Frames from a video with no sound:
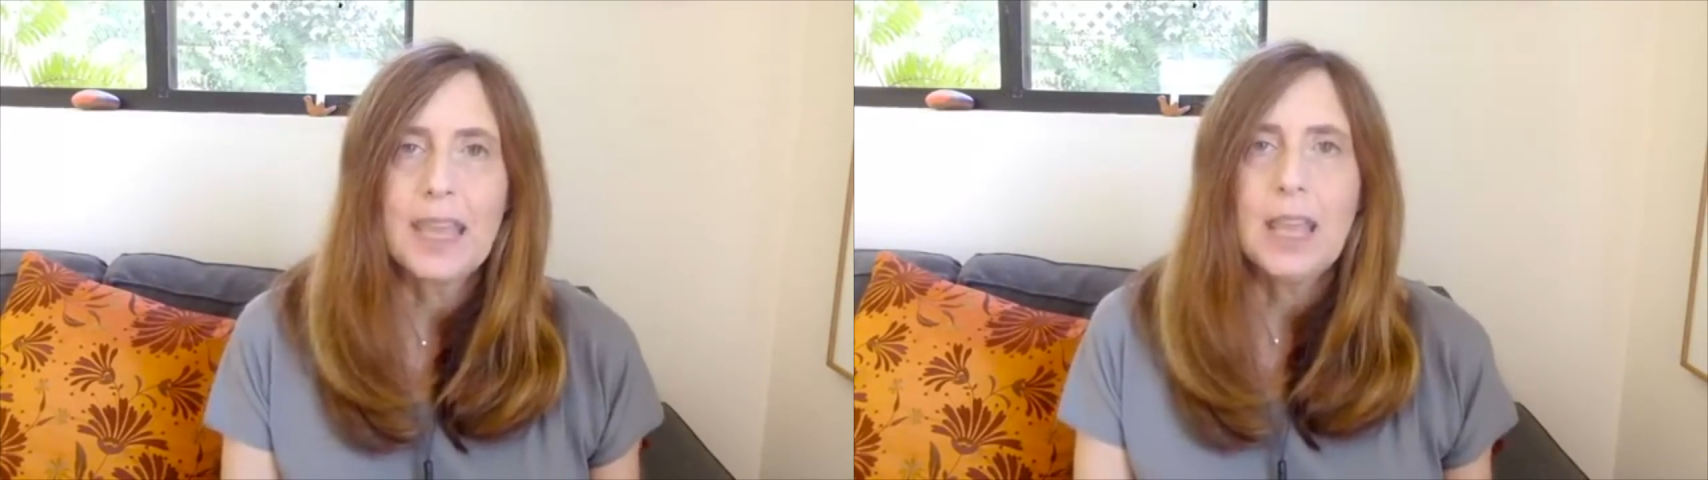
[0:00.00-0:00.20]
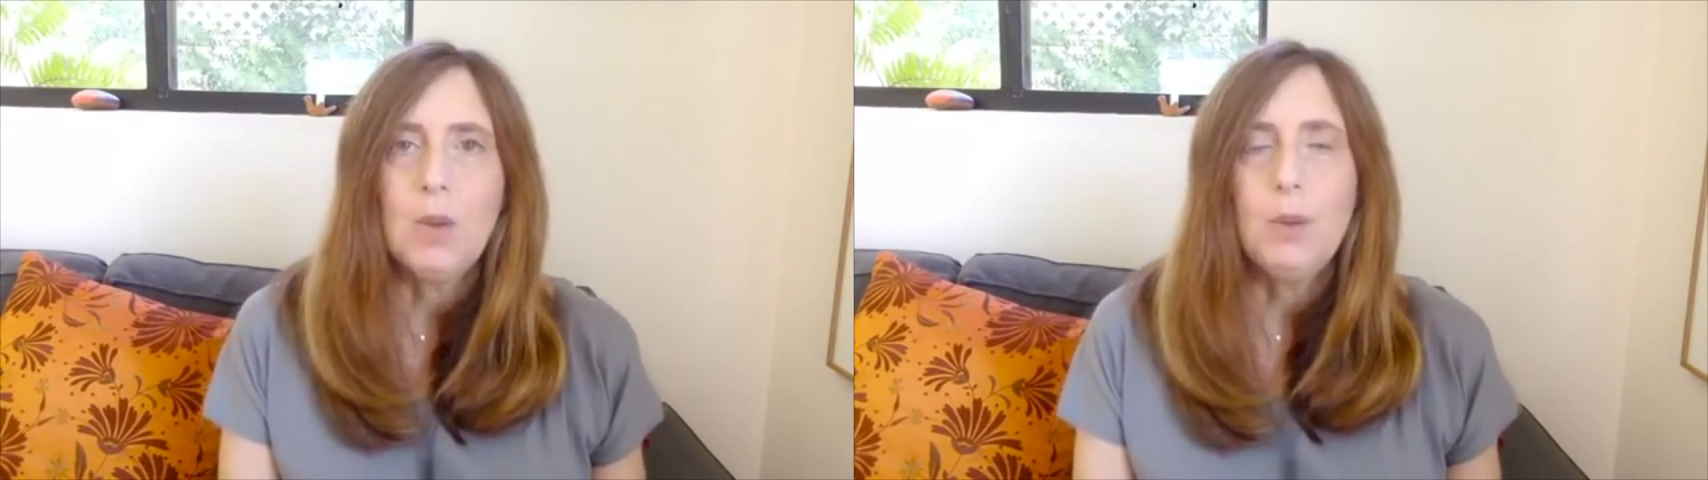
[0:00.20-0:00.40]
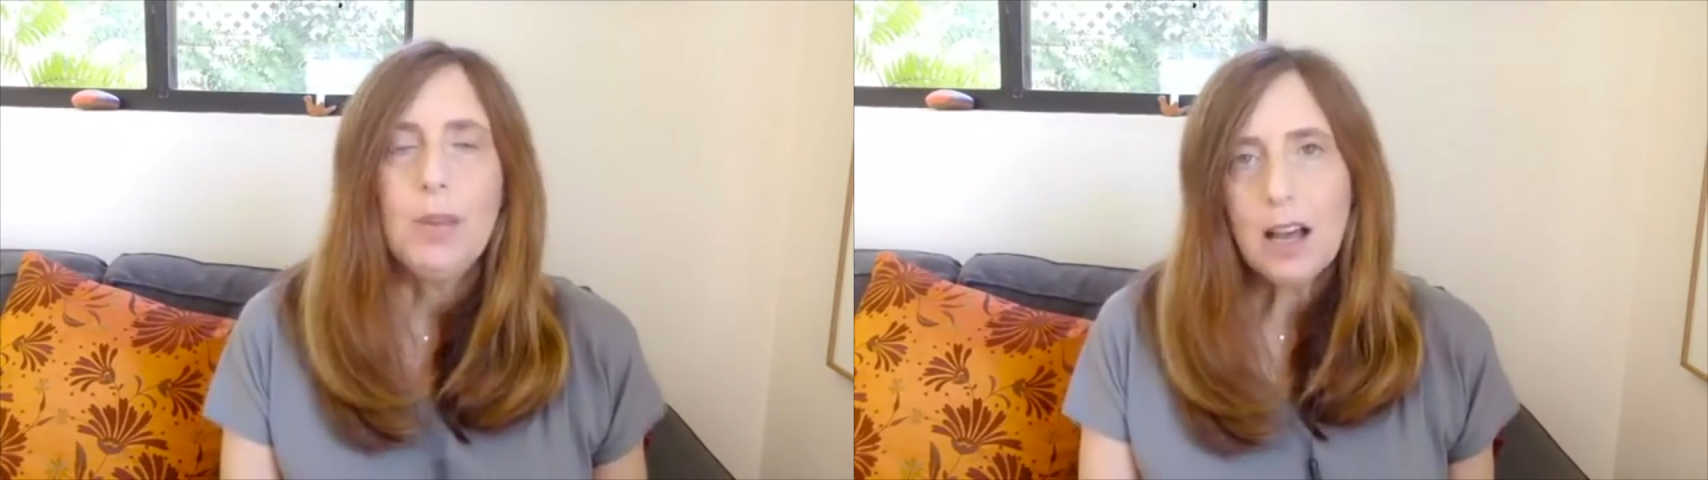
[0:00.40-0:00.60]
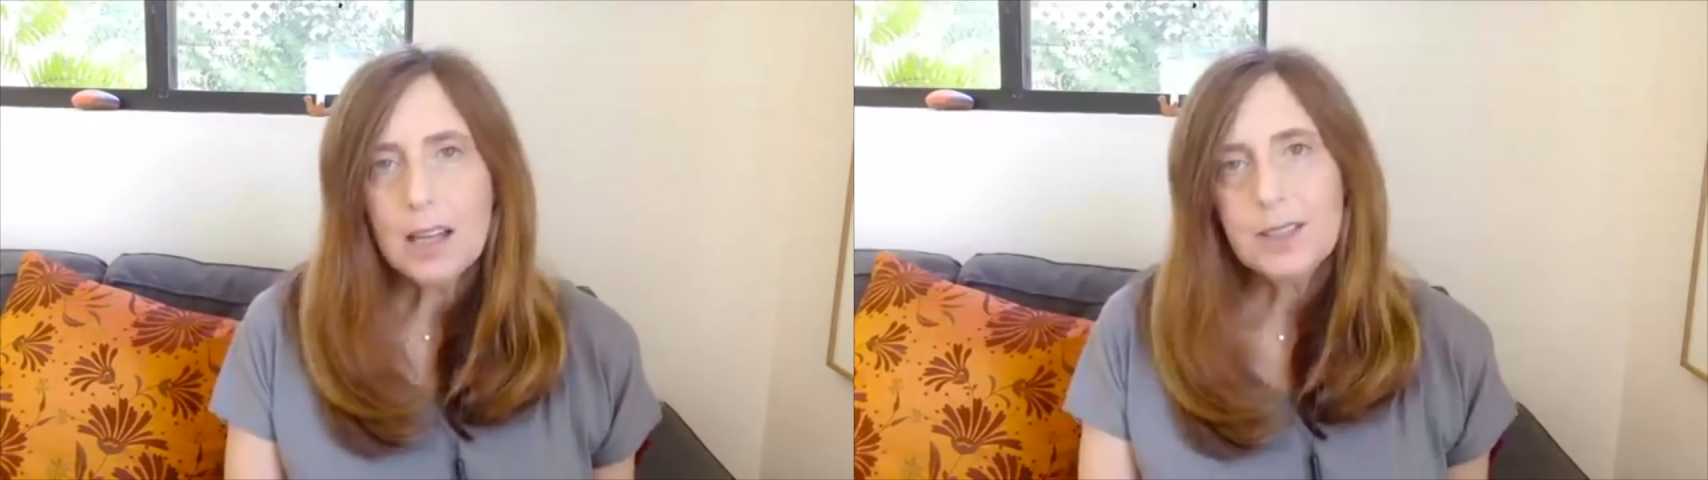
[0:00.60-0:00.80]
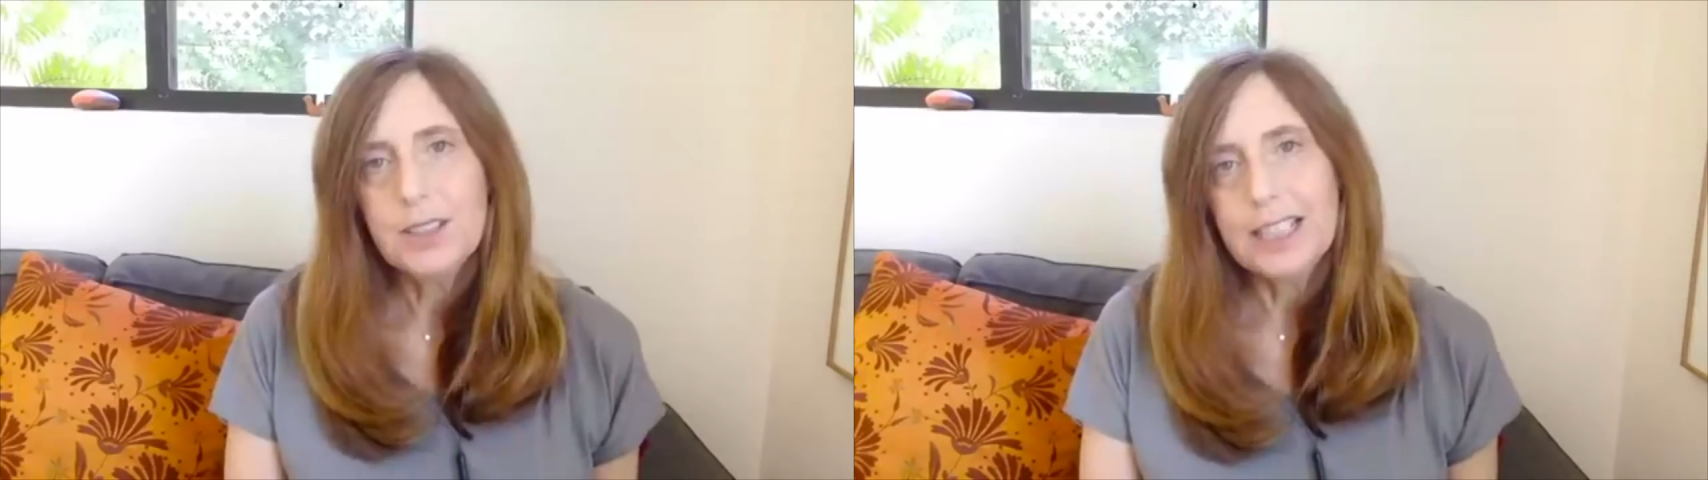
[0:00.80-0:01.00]
We also
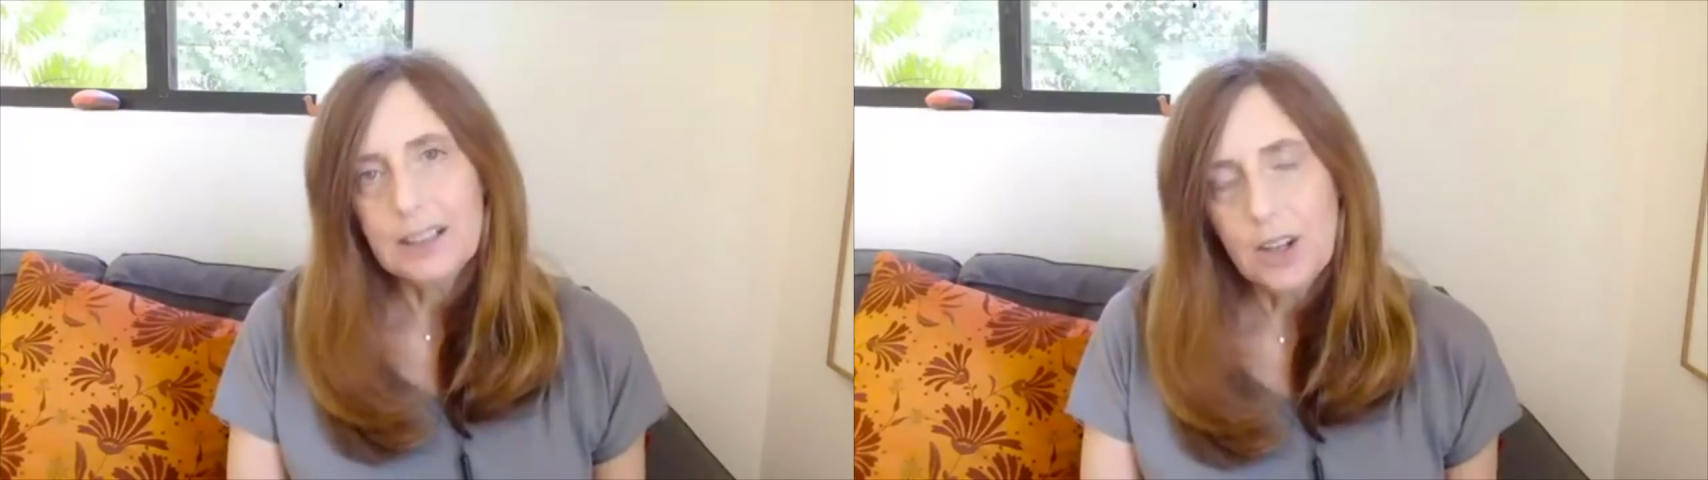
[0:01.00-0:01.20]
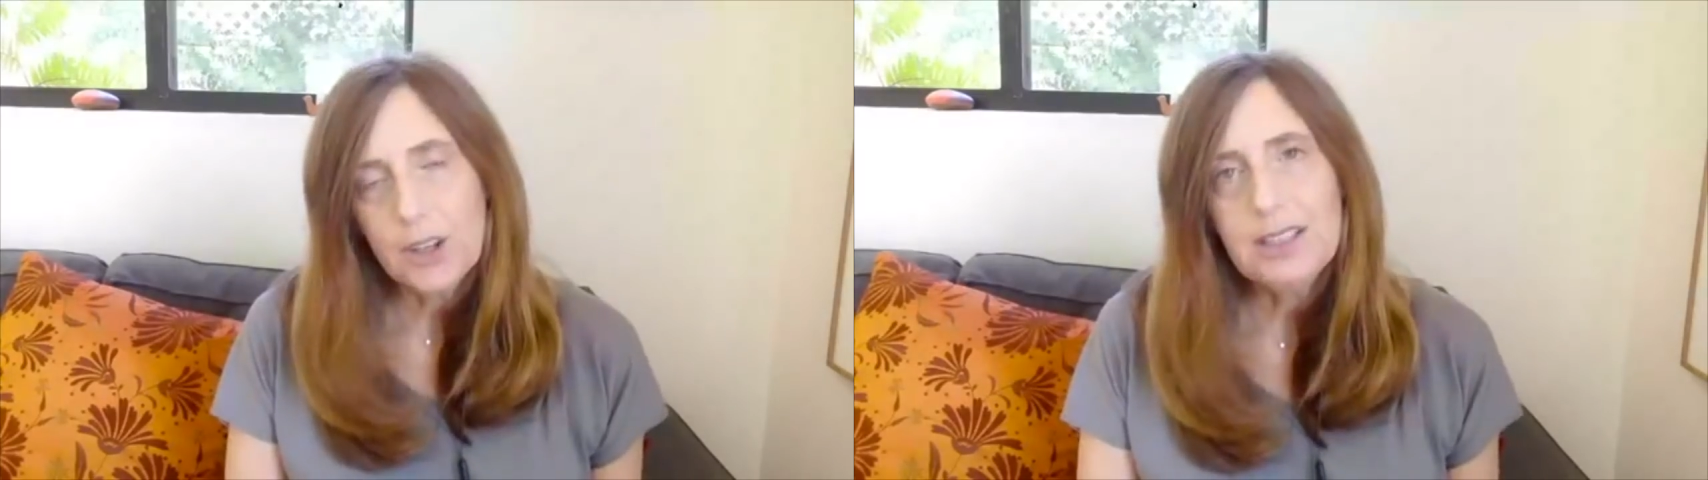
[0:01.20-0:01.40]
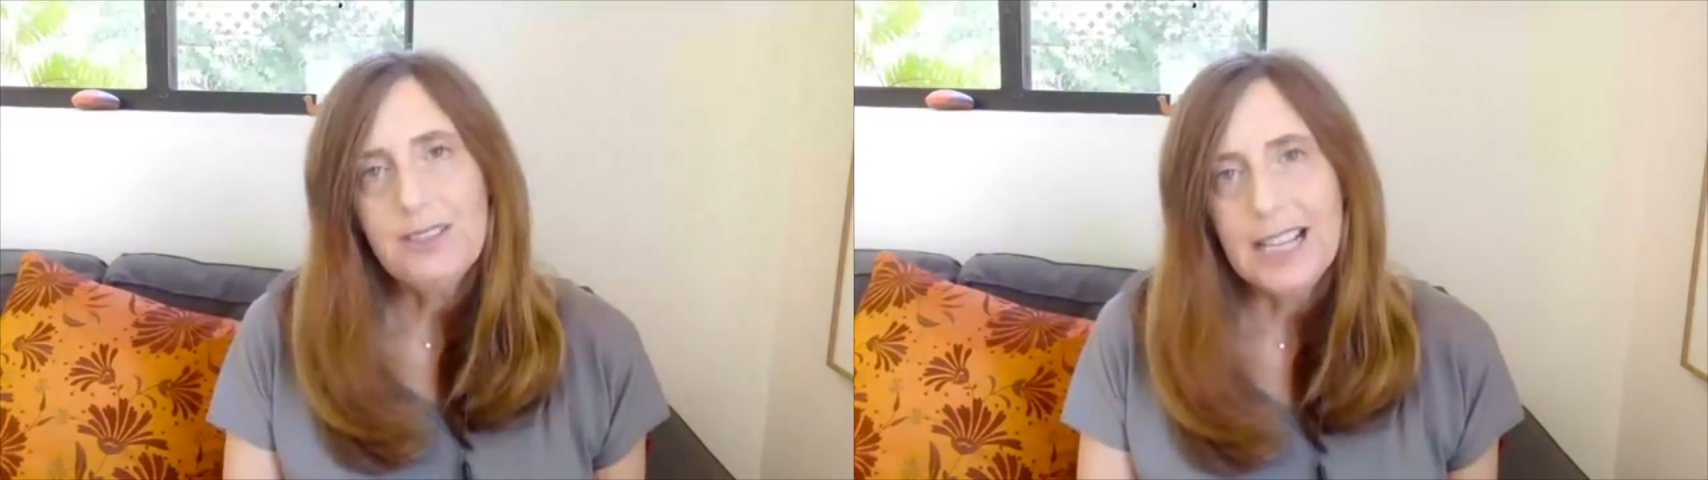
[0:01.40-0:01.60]
can cultivate